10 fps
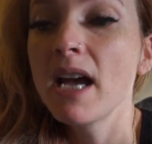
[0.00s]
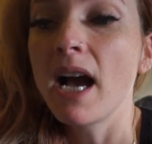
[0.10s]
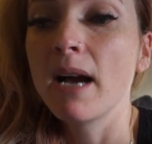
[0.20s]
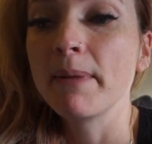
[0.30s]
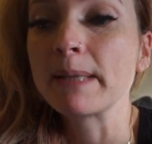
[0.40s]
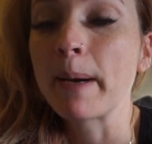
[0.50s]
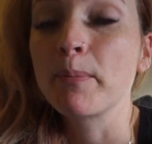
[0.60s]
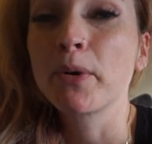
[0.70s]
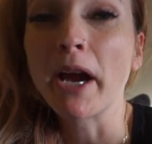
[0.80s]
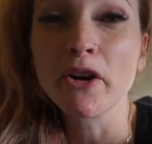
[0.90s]
It's my
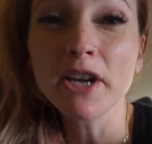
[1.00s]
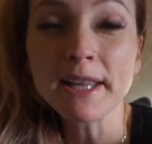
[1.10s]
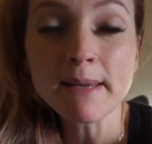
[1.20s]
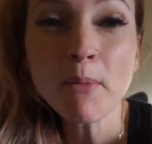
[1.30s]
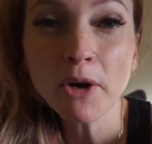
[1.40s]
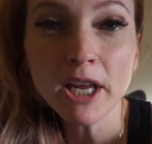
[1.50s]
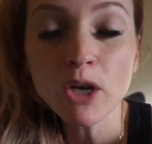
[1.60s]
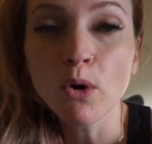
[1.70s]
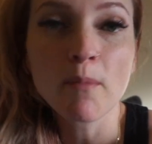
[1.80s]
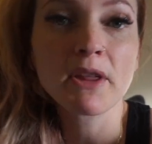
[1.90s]
priority in the
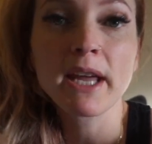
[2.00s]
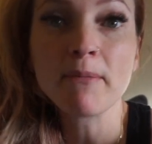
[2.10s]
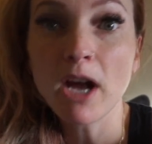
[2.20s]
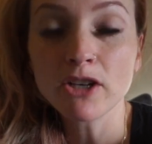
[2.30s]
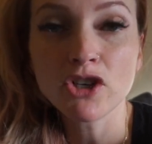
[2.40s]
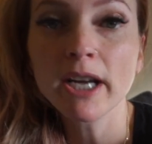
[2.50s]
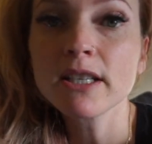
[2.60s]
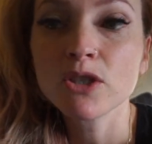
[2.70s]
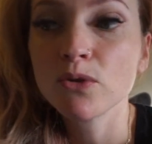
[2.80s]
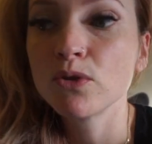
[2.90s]
morning. Normally I'm not trying
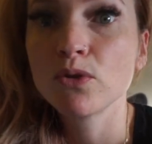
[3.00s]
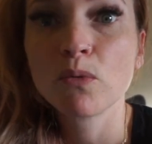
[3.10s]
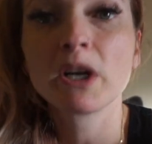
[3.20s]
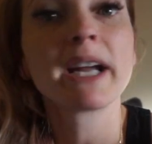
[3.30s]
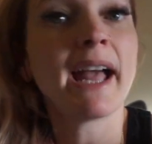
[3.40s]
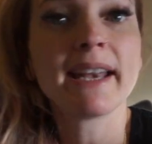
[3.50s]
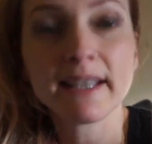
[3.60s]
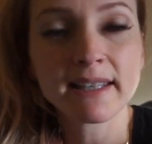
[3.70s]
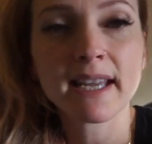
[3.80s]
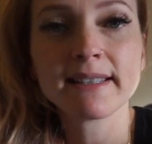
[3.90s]
to do work and
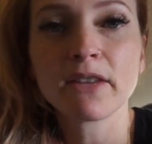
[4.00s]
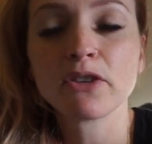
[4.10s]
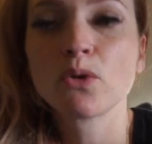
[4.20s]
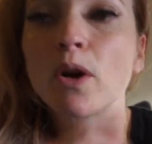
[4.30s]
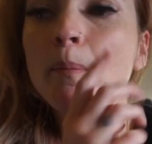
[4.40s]
get the kids out the door,